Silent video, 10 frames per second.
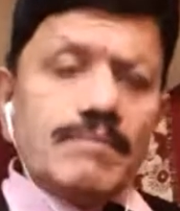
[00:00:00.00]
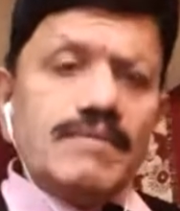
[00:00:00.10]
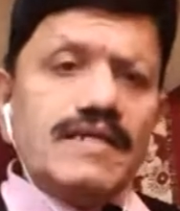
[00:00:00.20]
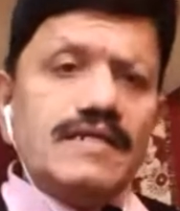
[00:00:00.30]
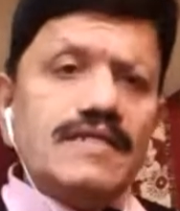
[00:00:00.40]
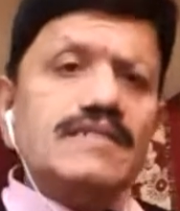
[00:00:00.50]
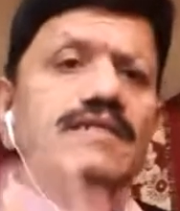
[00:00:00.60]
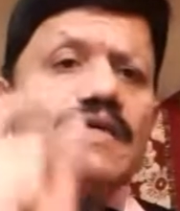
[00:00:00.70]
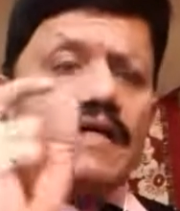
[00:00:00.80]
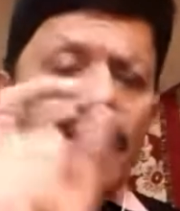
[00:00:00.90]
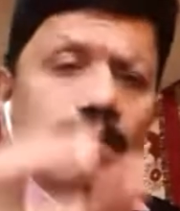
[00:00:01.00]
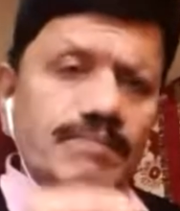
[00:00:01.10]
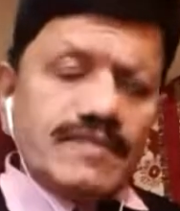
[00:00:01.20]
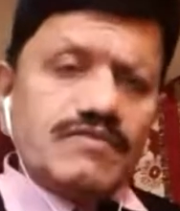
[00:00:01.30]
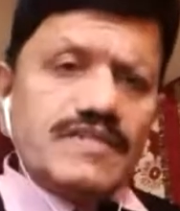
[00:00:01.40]
amenities,
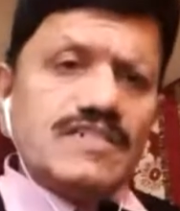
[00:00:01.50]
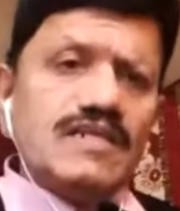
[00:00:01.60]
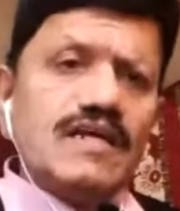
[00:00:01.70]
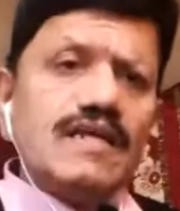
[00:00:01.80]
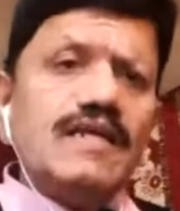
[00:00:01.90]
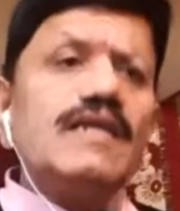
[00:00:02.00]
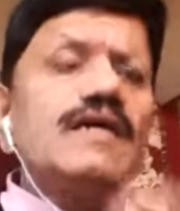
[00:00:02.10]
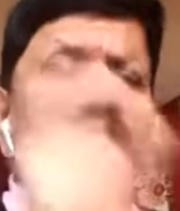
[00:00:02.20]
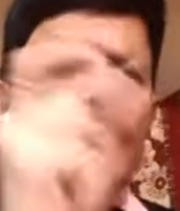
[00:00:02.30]
campus visionary,